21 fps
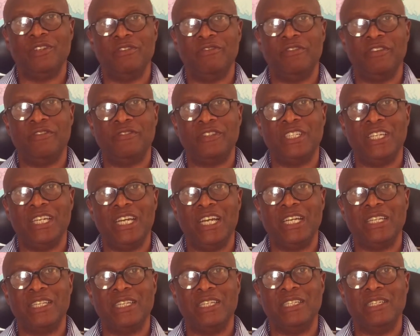of the
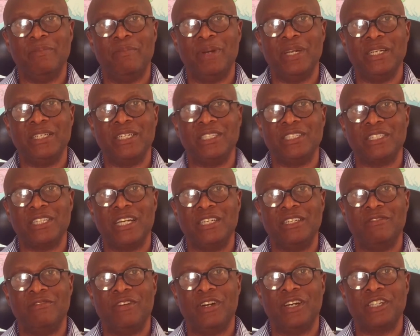58th Independence
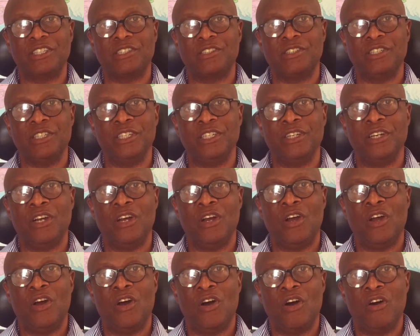Anniversary
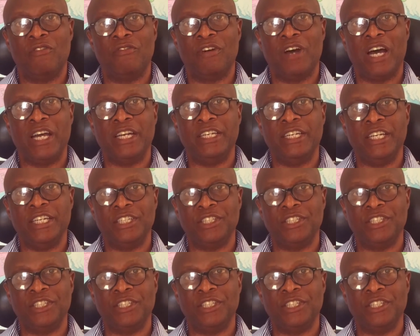of our